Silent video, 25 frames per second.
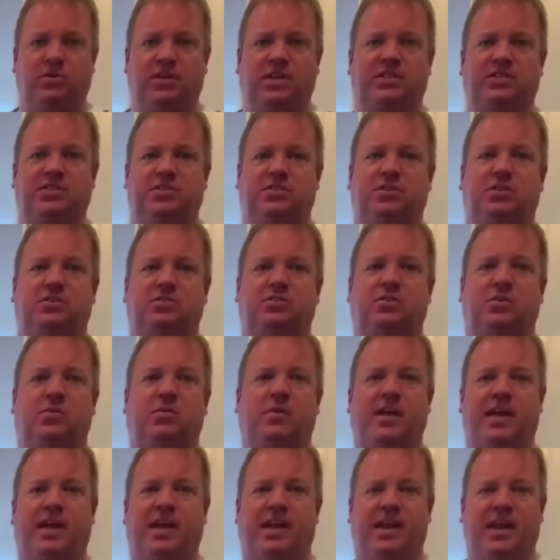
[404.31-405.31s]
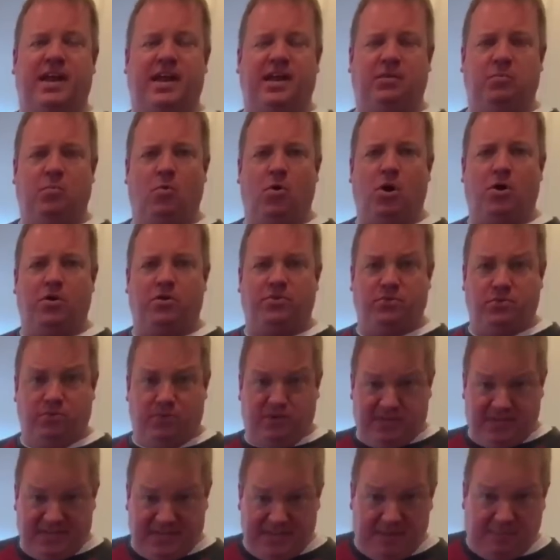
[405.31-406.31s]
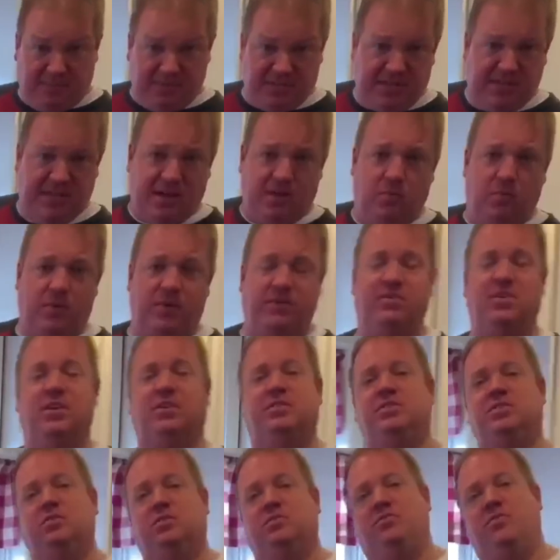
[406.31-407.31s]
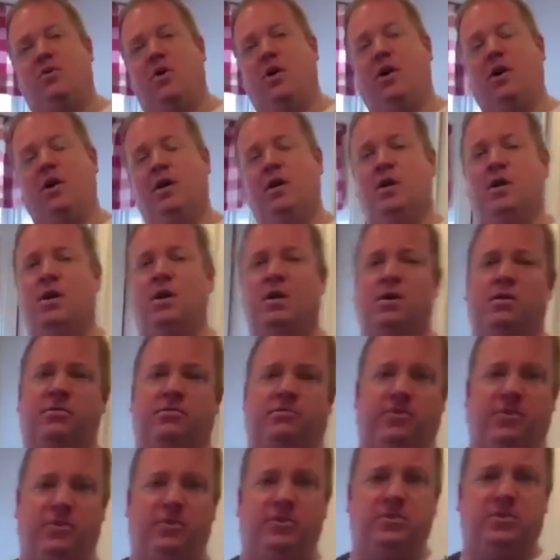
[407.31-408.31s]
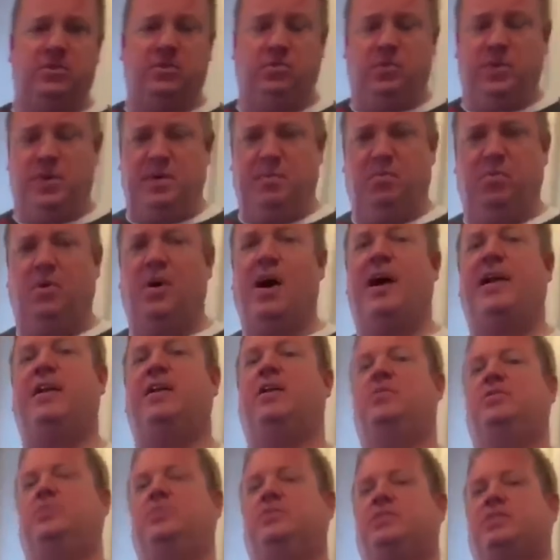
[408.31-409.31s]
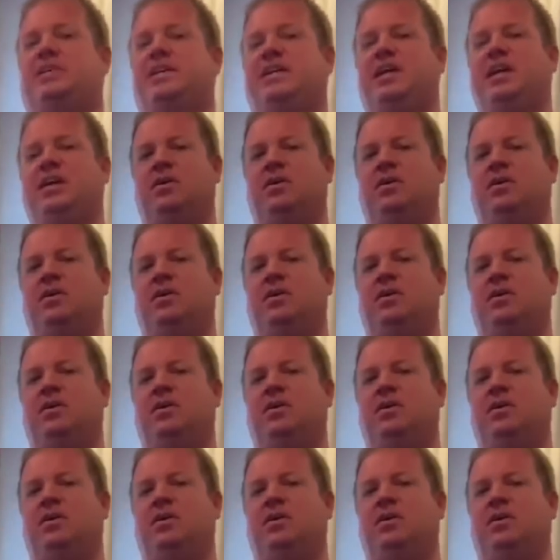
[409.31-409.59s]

let's just go ahead and walk through the steps that we've done so far. First, we brined our turkey